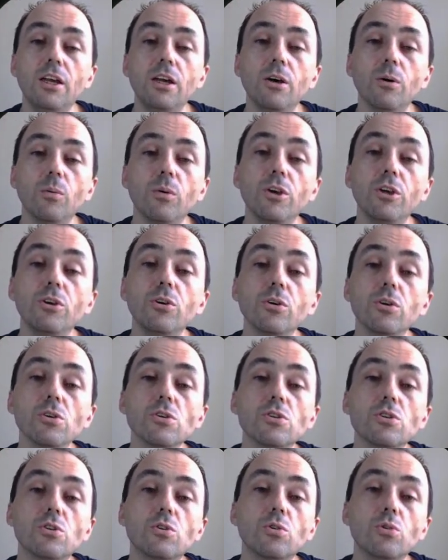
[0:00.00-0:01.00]
we
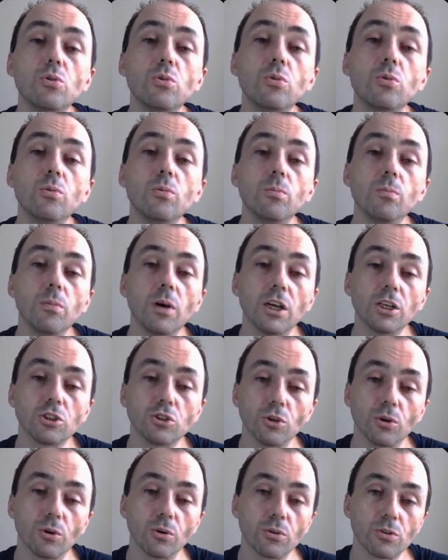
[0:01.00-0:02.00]
use two
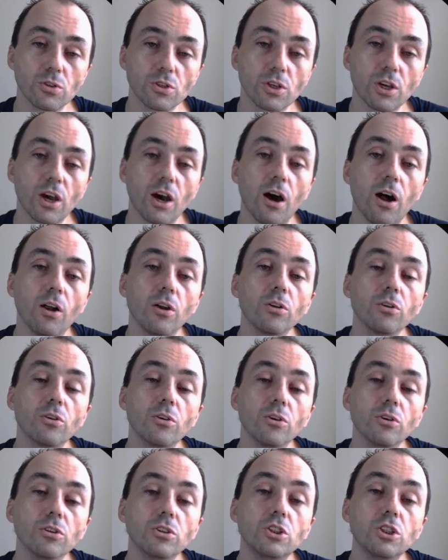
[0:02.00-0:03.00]
measures called
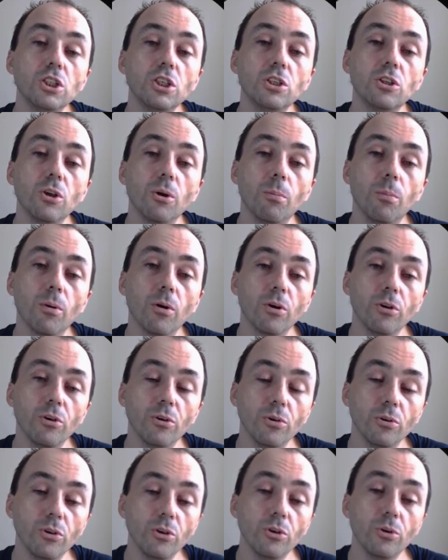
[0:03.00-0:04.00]
the
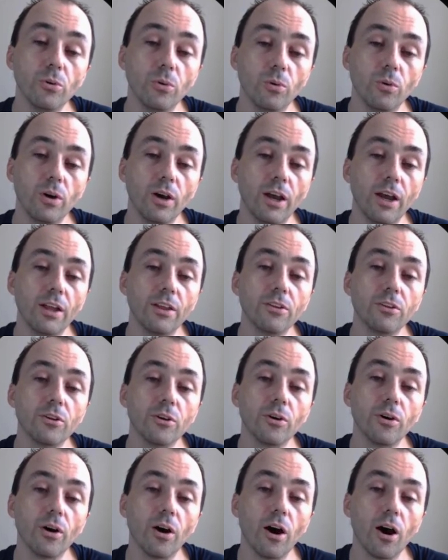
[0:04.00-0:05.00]
GWU and
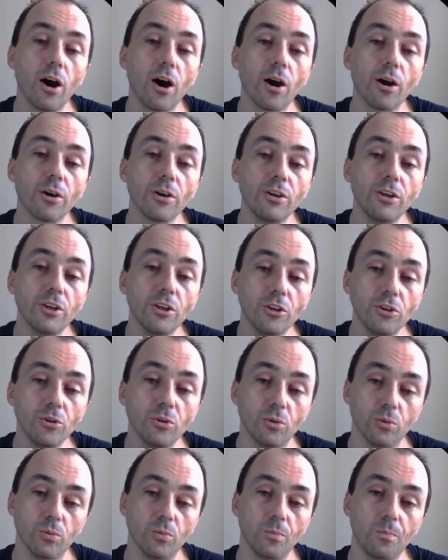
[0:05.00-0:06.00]
the
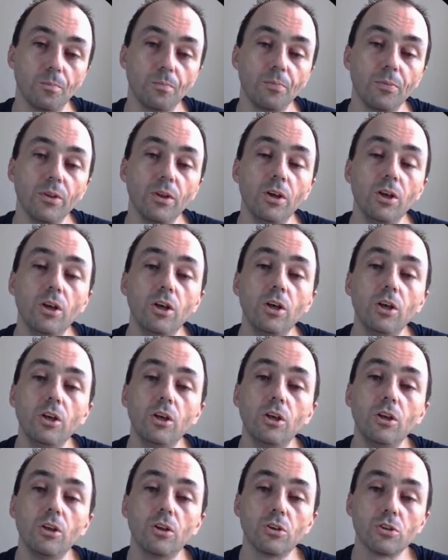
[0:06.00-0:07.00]
REU.
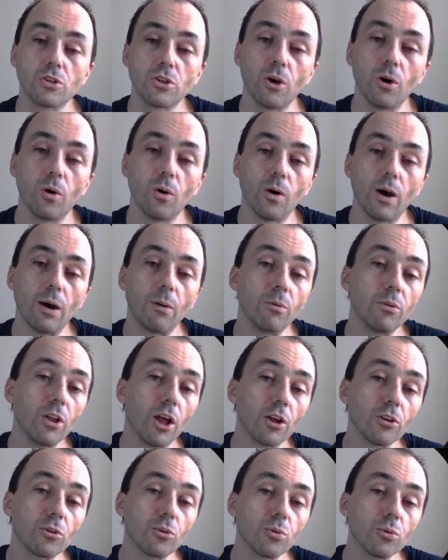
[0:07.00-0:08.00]
So I will
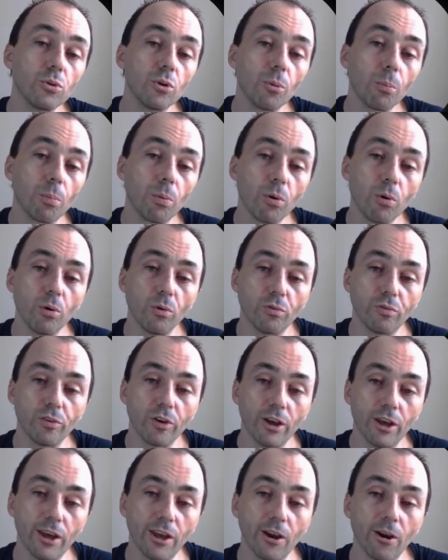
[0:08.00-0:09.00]
not do the proof
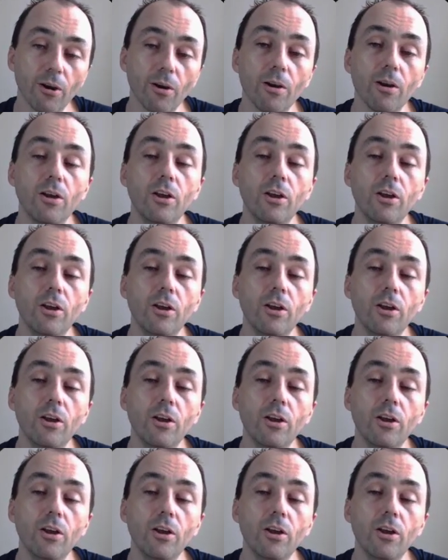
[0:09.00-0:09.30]
here,